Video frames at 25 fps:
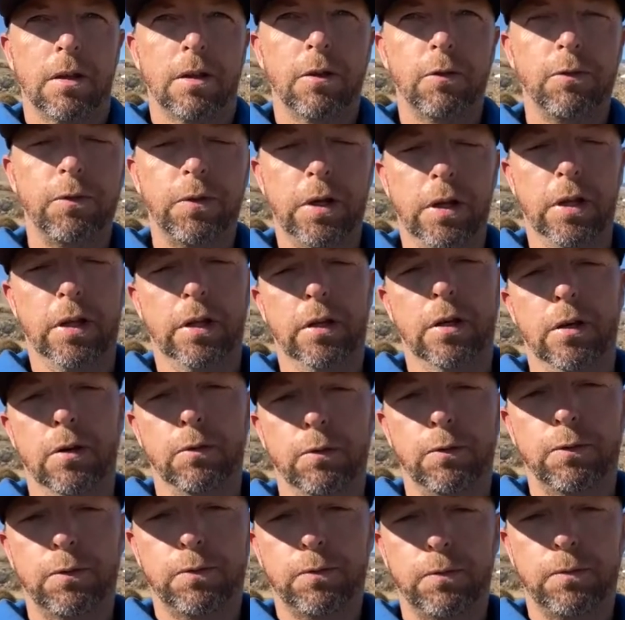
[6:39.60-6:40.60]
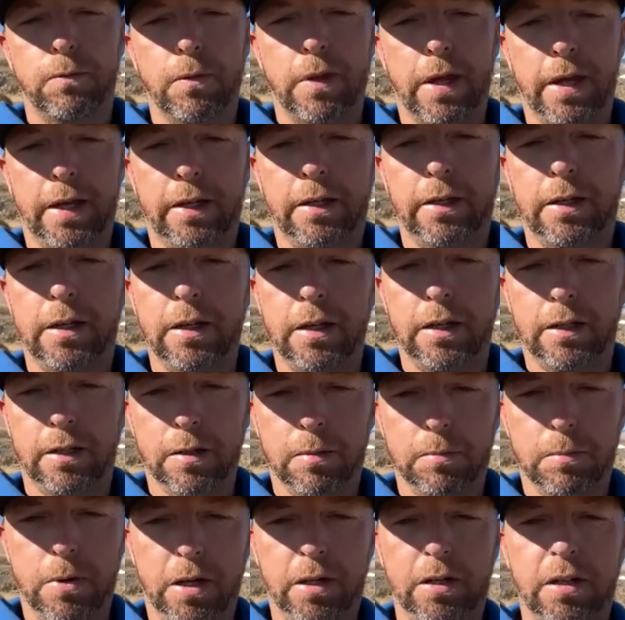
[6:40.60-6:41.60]
feeling of like getting
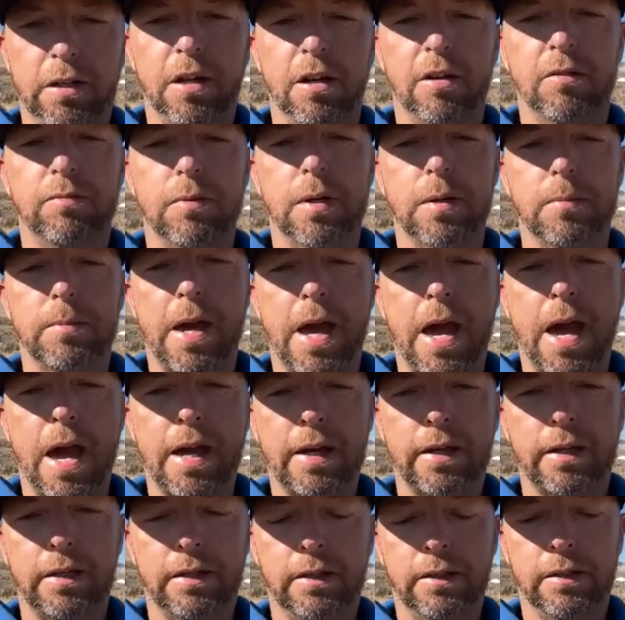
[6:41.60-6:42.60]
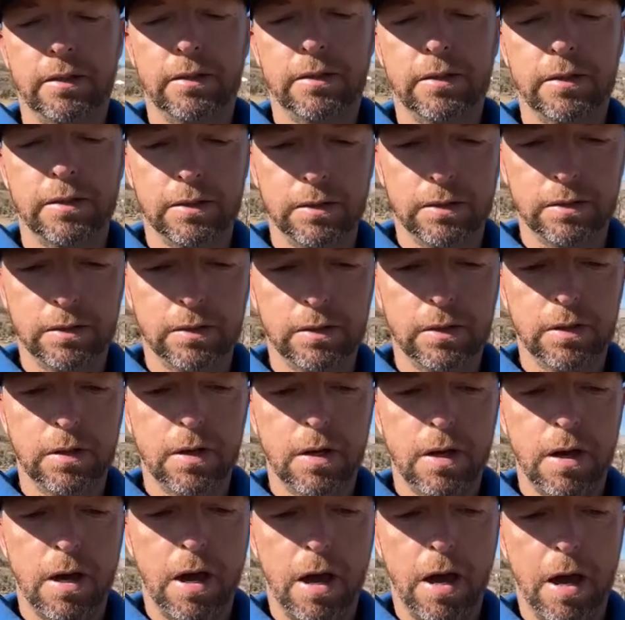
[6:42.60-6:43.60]
the monkey off my back and,
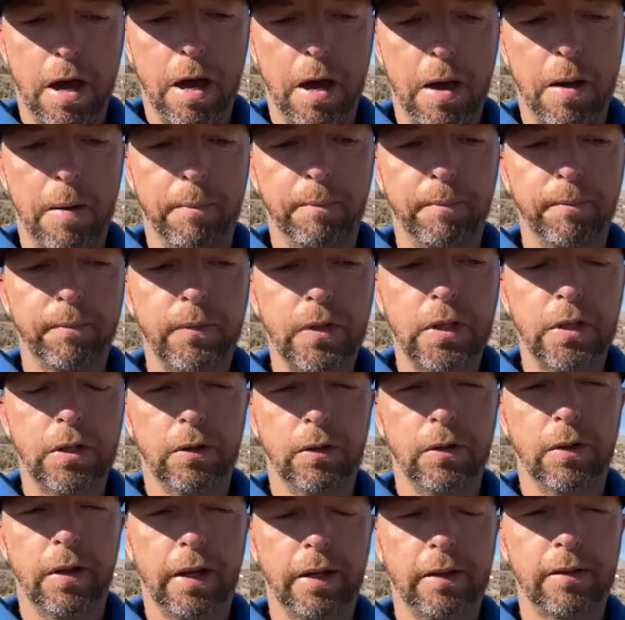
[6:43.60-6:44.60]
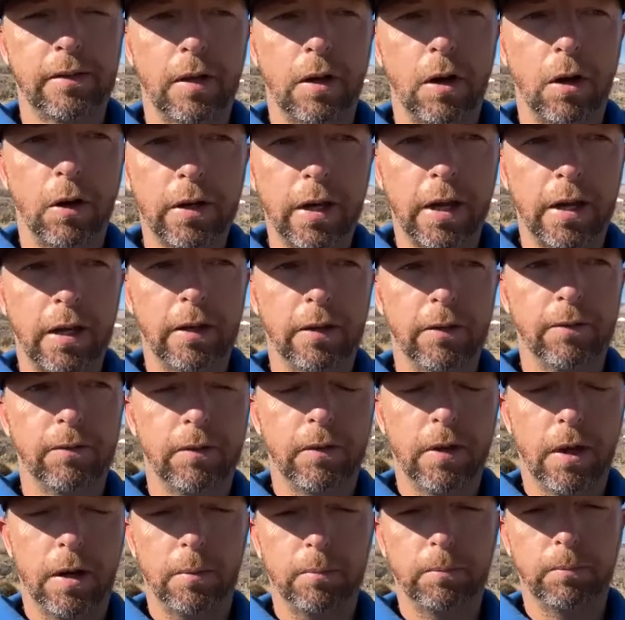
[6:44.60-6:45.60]
like saying, okay,
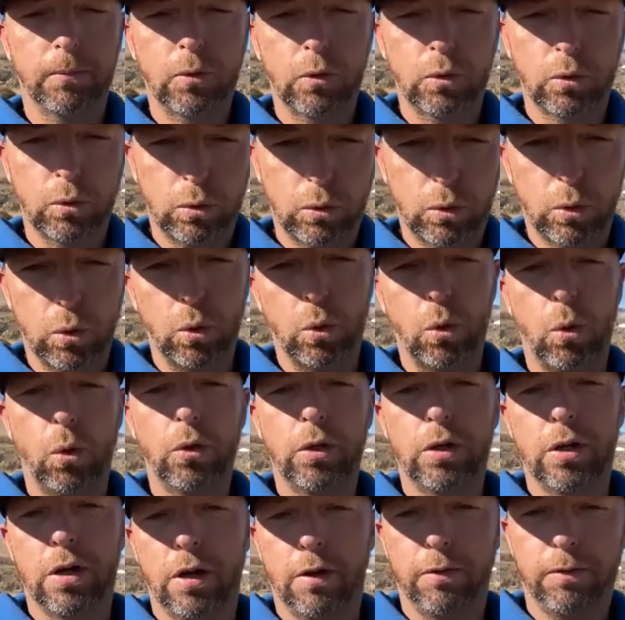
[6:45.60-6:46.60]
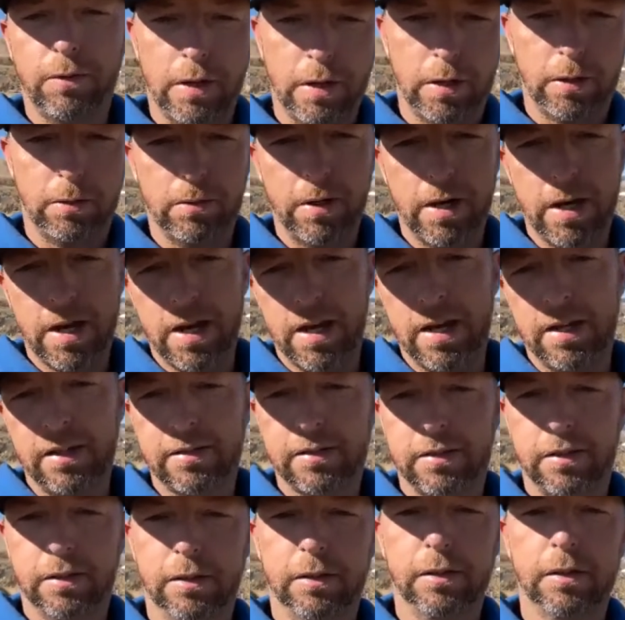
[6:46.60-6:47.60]
I'm cool. I finally
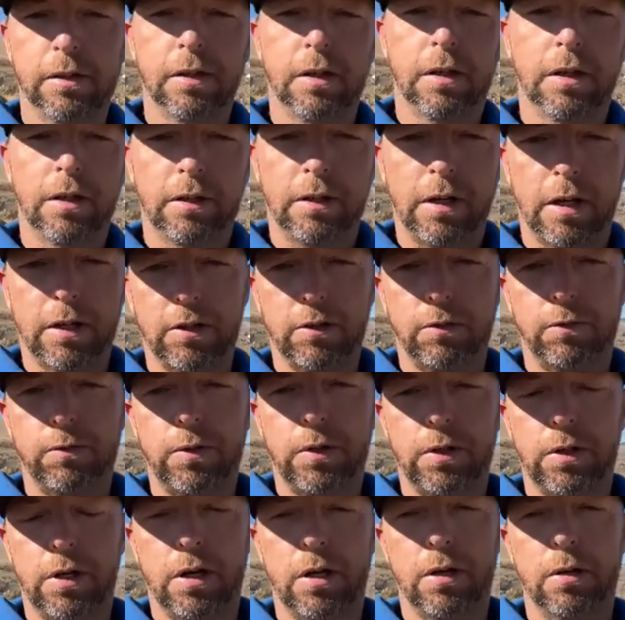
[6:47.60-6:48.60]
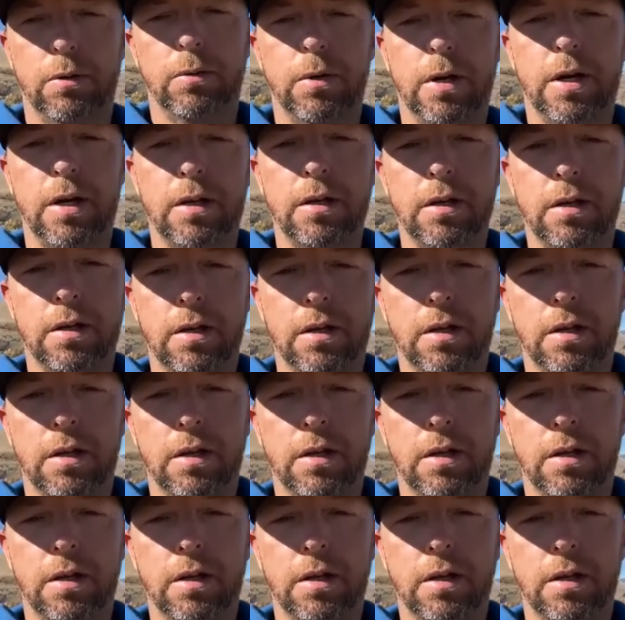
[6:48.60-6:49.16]
raced and got the fear out of the way.